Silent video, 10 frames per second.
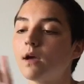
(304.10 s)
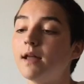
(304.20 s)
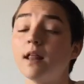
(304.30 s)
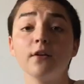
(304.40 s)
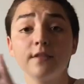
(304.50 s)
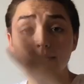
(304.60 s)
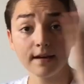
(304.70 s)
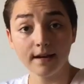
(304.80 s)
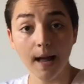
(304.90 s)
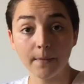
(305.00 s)
Another thing
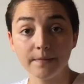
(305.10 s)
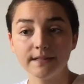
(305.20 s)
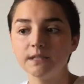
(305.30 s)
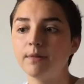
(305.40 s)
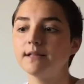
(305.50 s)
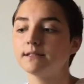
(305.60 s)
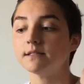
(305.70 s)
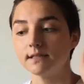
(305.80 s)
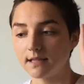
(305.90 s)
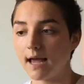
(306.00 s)
that could happen with these plants is
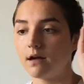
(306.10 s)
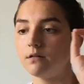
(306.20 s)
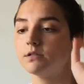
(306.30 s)
scale.